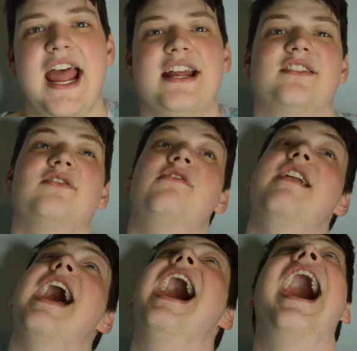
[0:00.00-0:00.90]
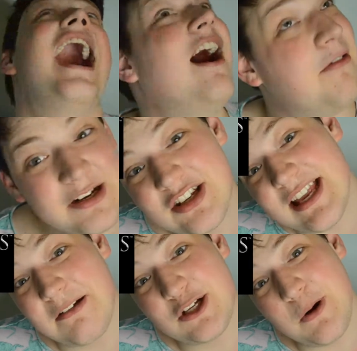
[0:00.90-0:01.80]
And so now we just
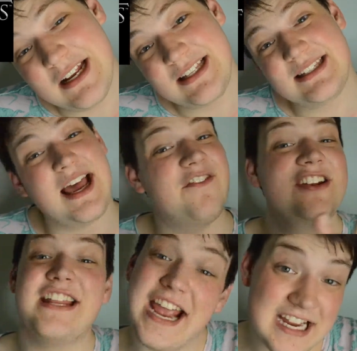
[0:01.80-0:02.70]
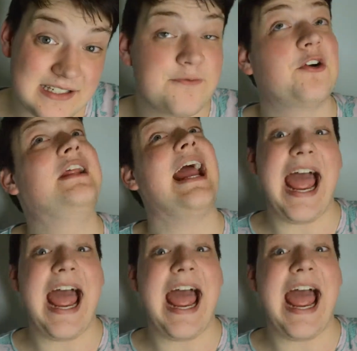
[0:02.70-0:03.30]
have to wait 7 days for the